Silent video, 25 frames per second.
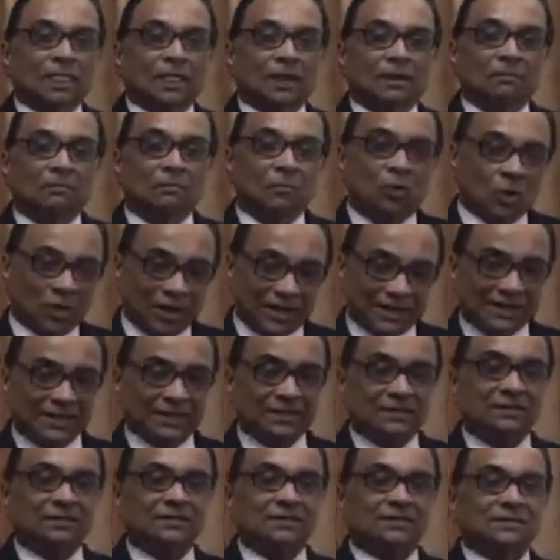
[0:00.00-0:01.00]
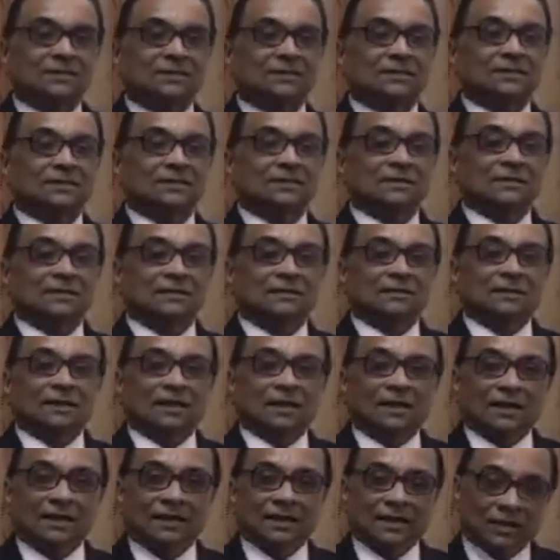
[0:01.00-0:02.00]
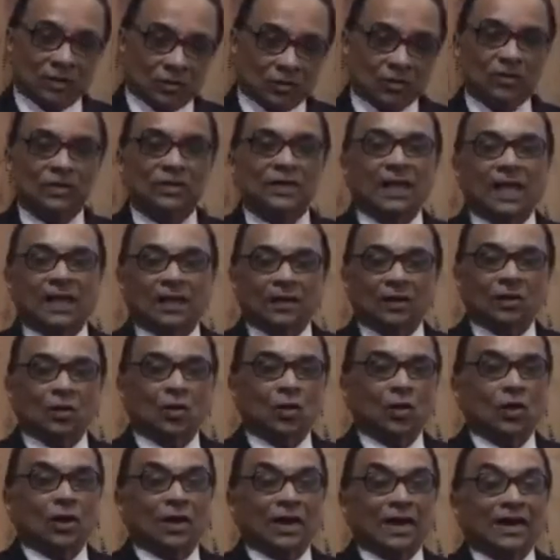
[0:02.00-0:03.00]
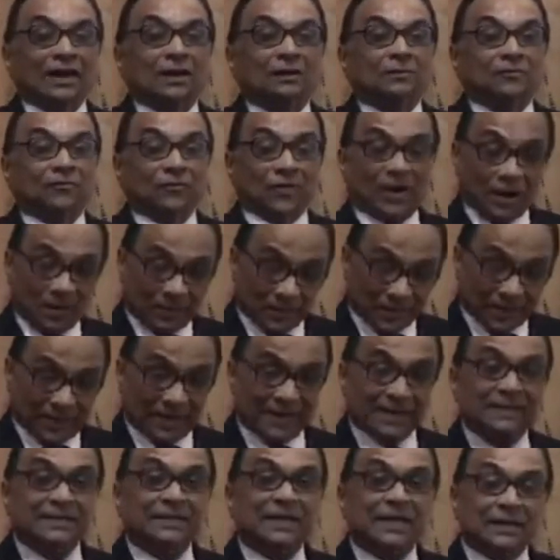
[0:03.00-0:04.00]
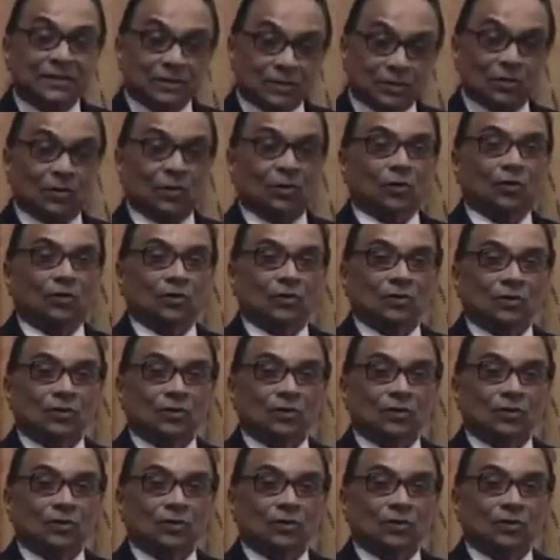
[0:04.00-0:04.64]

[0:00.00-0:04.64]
molasses into ethyl alcohol and from grains also